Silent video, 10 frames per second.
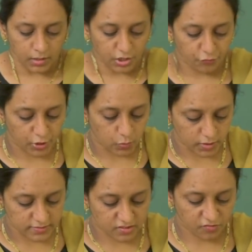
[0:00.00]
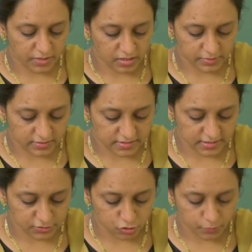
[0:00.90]
If frequency of becoming
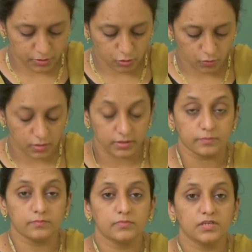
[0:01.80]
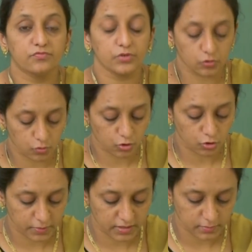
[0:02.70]
sick is to be lower, if we don't want
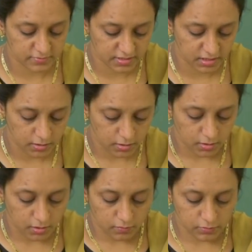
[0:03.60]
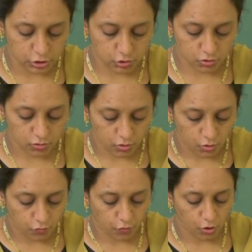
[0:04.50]
to become sick, we
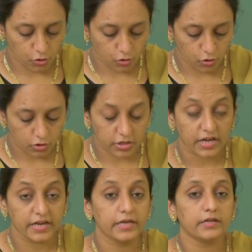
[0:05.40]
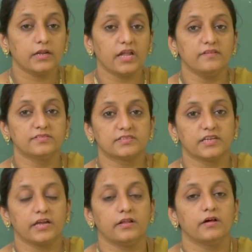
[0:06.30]
should follow right
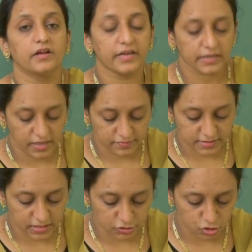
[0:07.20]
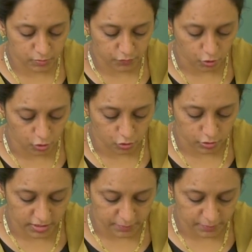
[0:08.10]
lifestyle. Right lifestyle is to be followed.